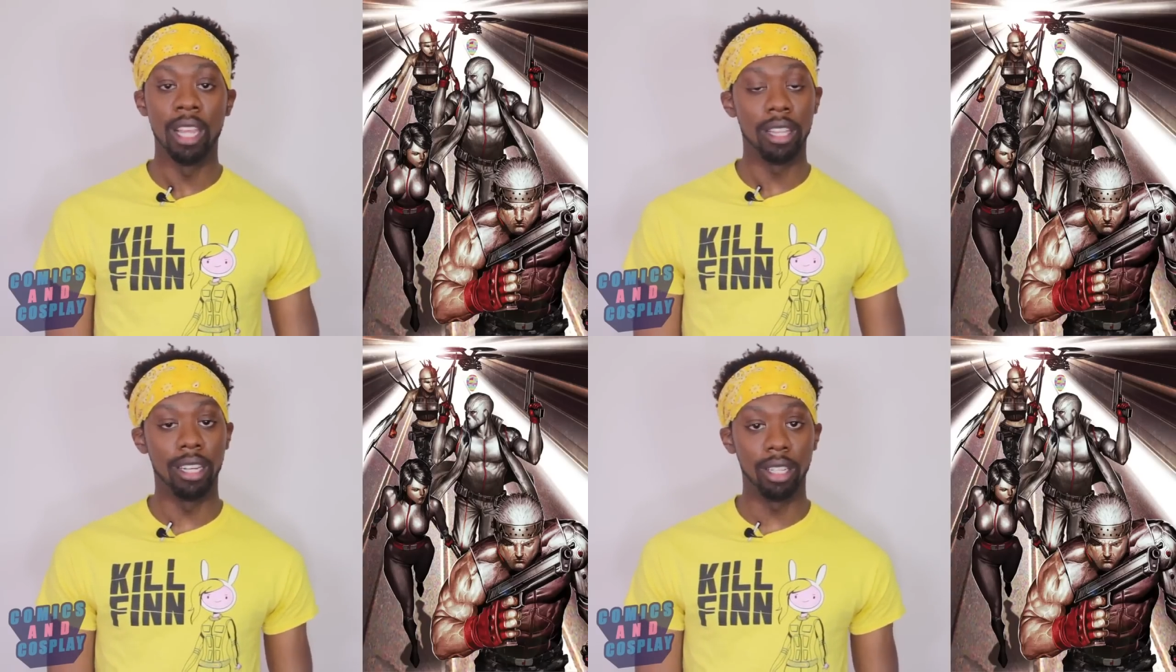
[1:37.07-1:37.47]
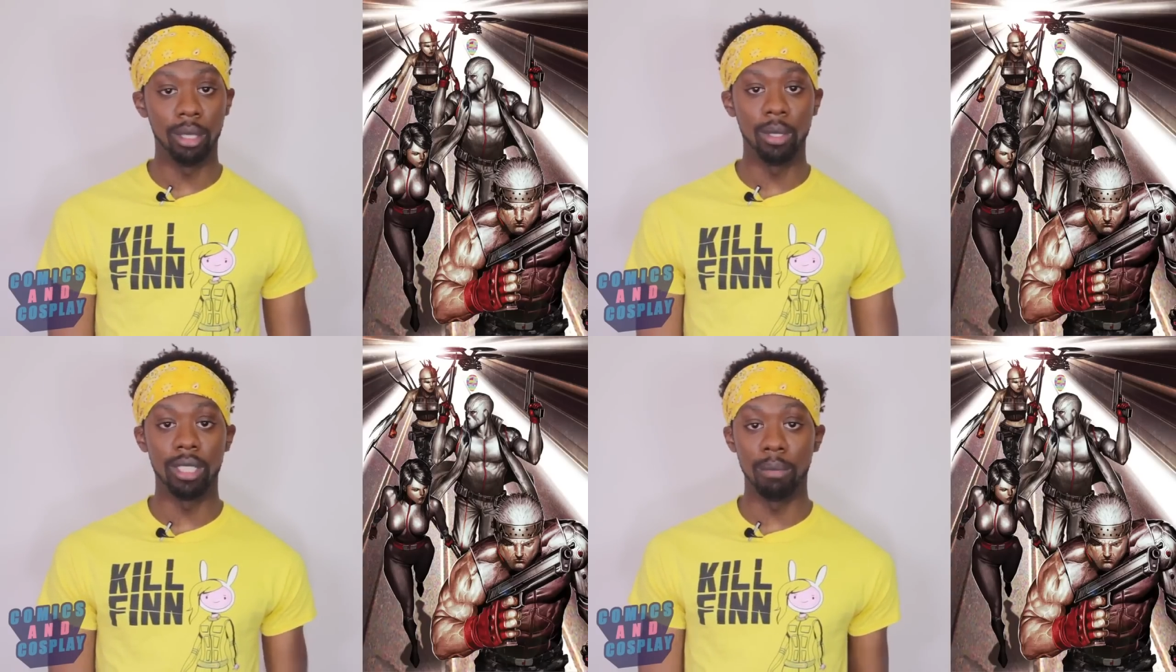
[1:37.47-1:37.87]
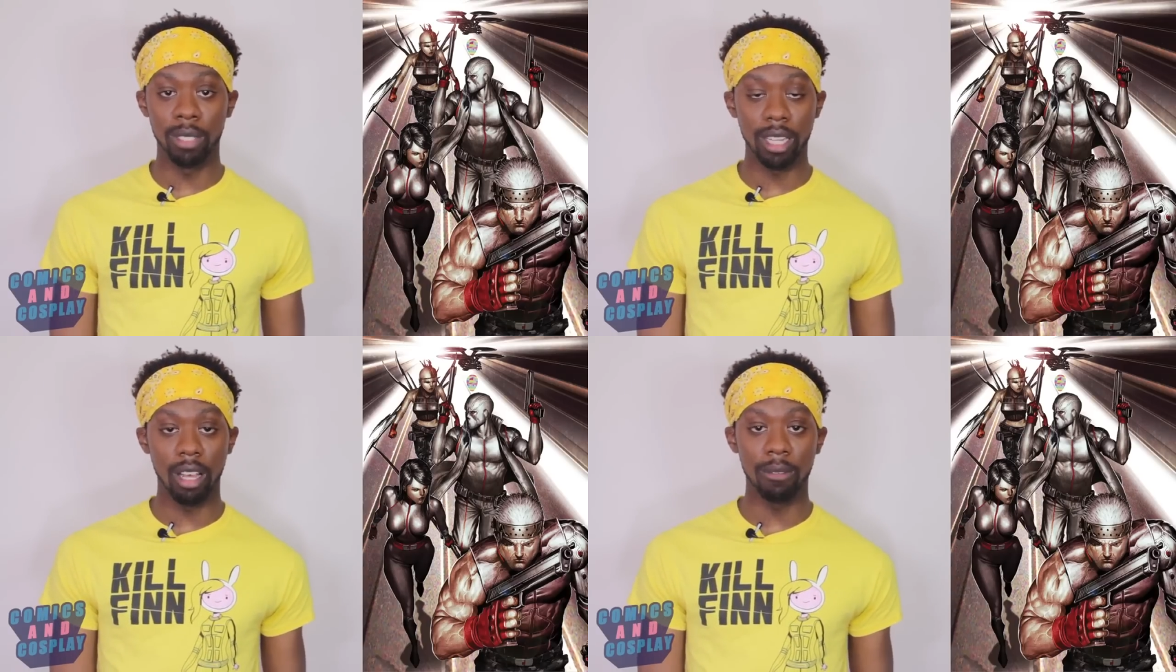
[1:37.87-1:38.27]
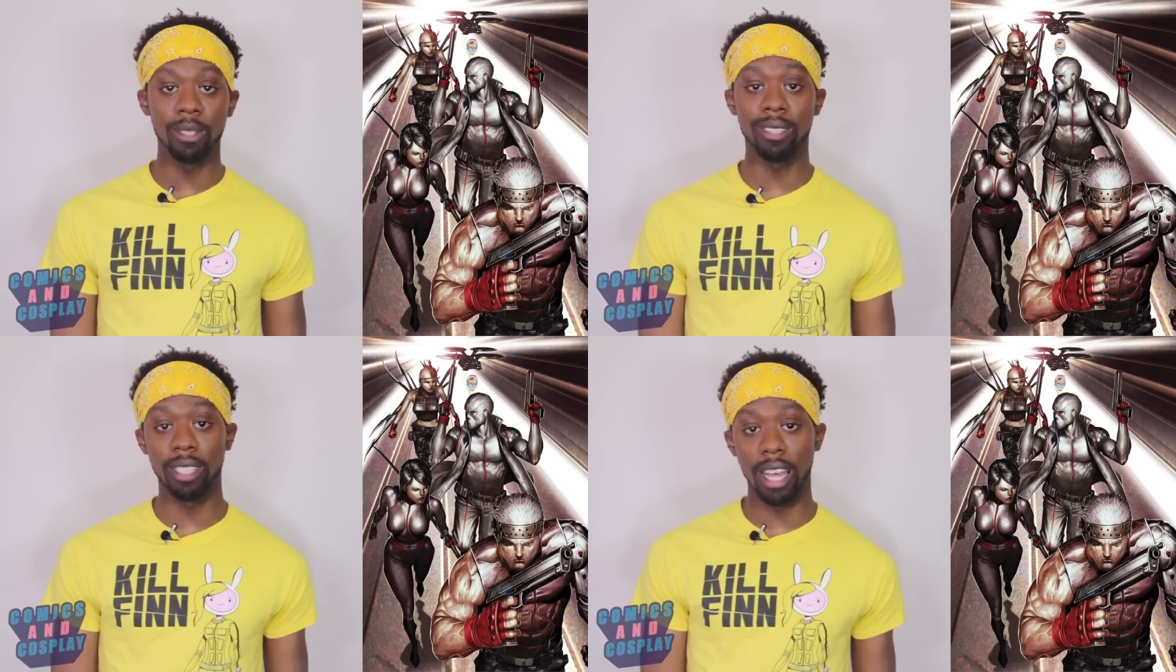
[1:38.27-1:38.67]
that includes himself,
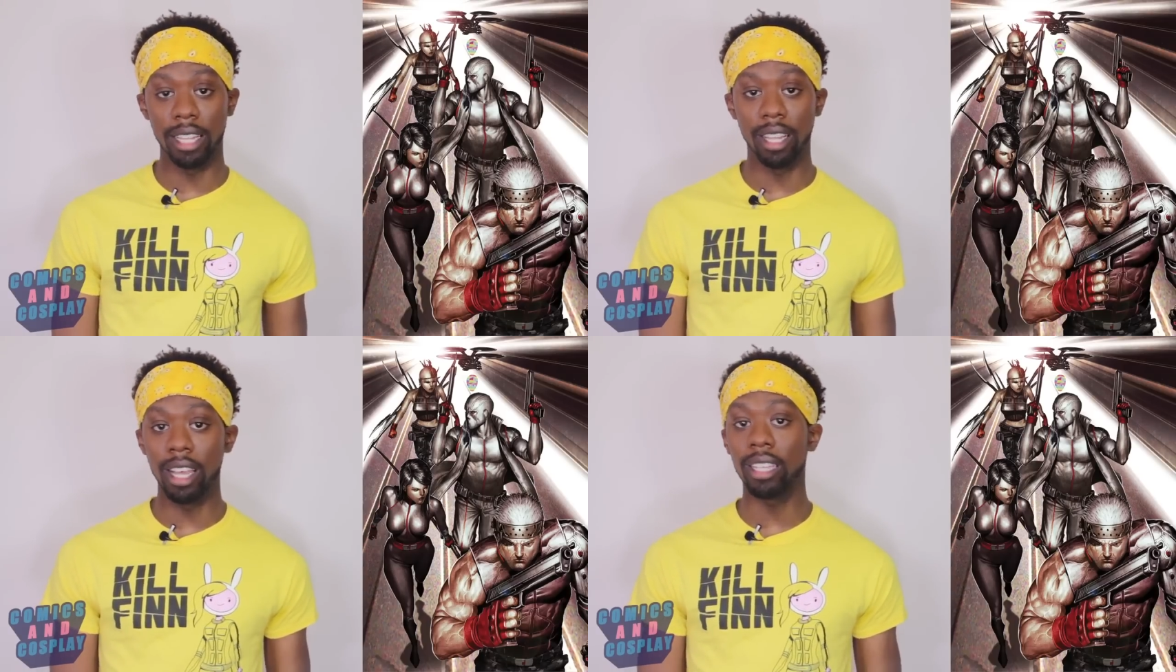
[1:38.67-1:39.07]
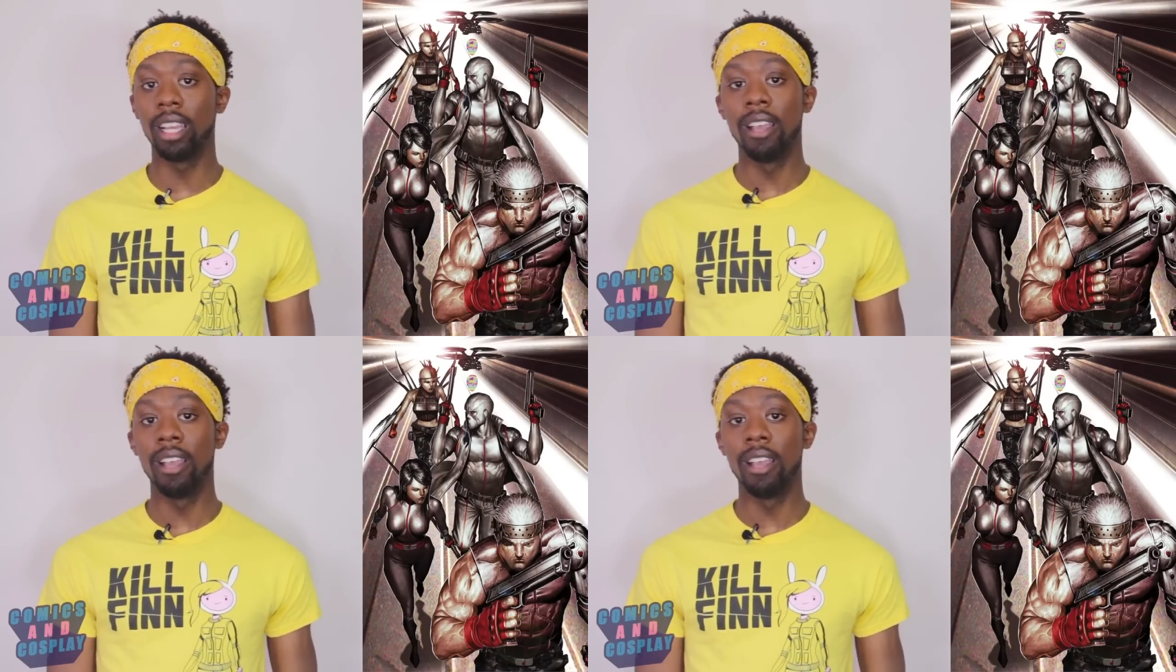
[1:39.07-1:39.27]
Psylocke,